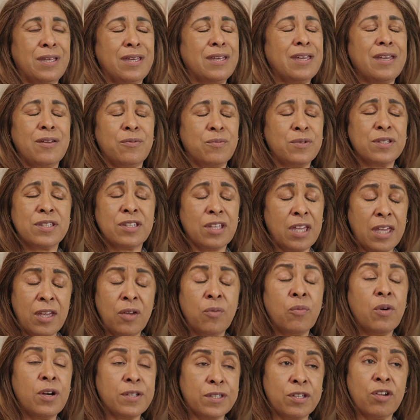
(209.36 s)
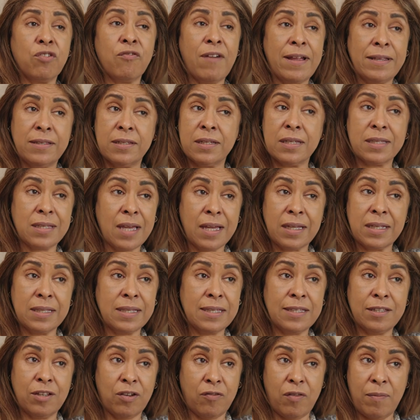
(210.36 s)
it was horrendous. I can
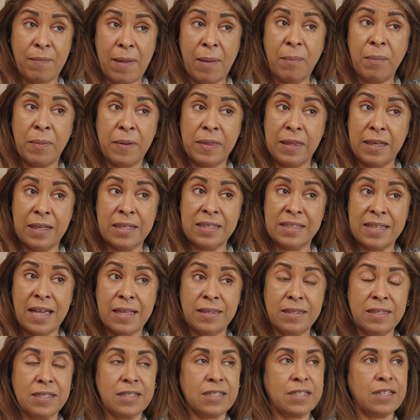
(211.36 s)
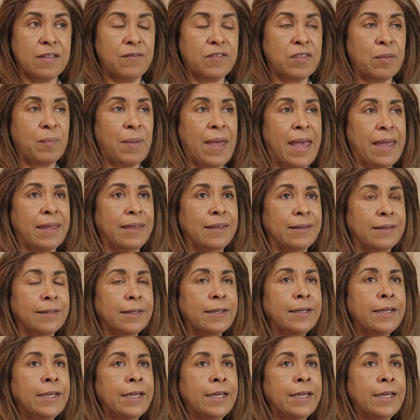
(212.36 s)
still remember the intensity of the pain.